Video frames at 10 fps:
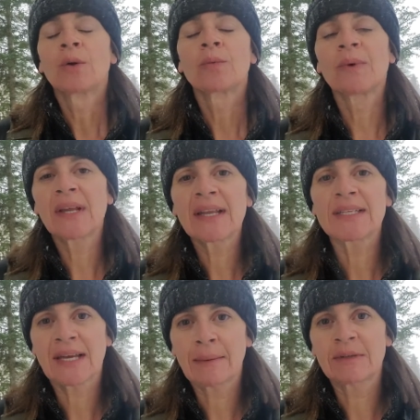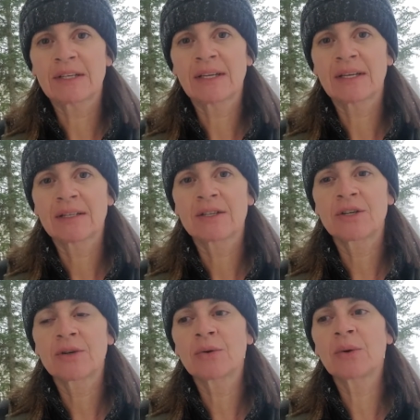really tempted
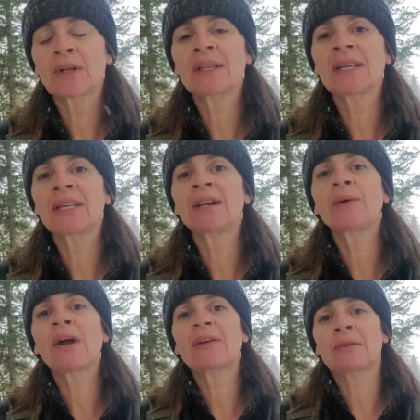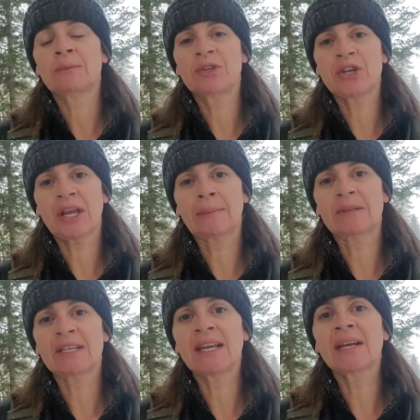to lean away from shame,
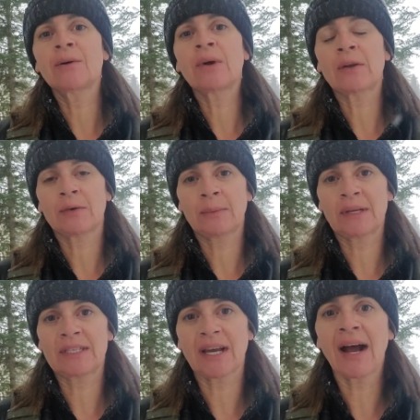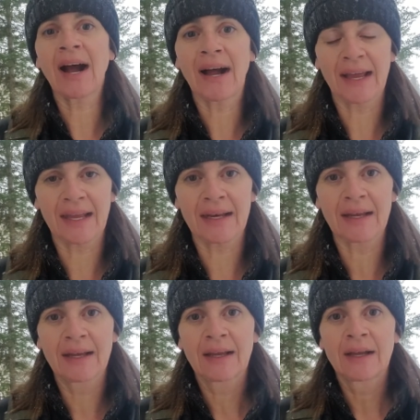to get away from it, to hide,
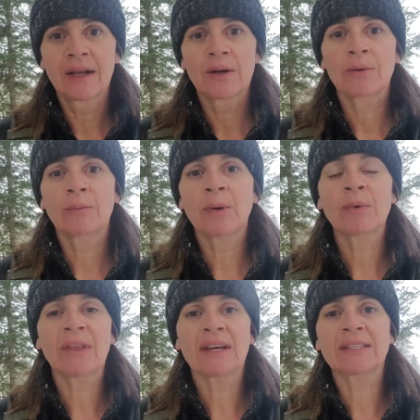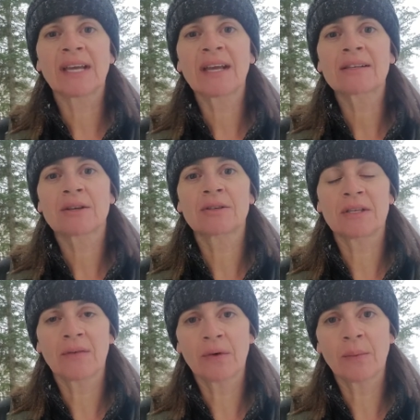remember that takes our
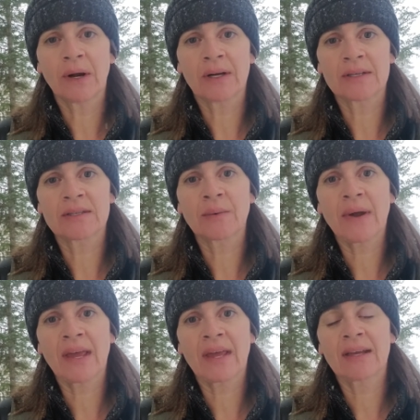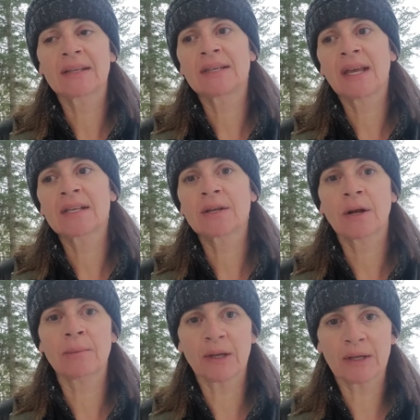self awareness away. It takes
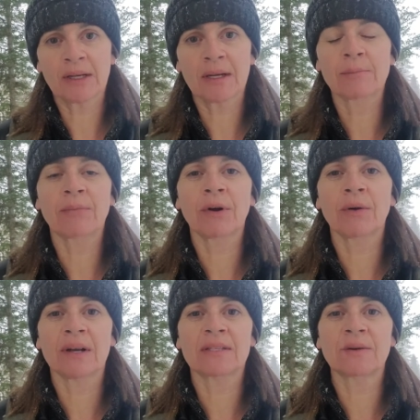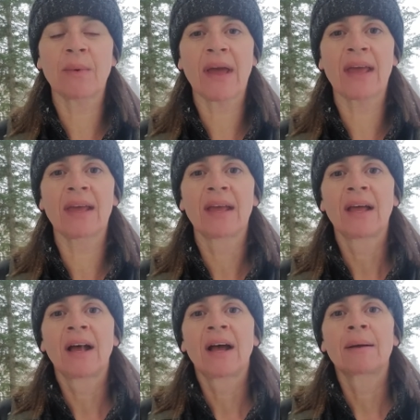our ability to progress away.
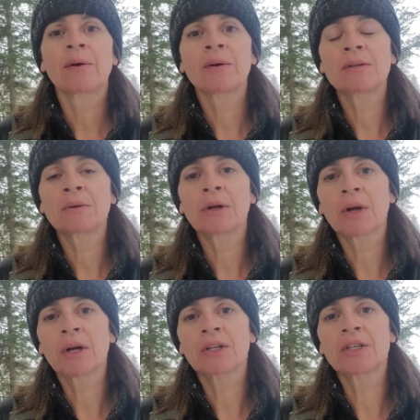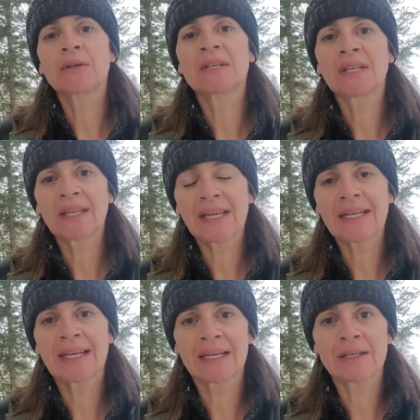I'm going to encourage you to
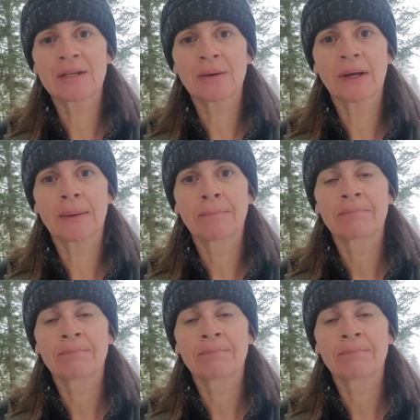lean into it,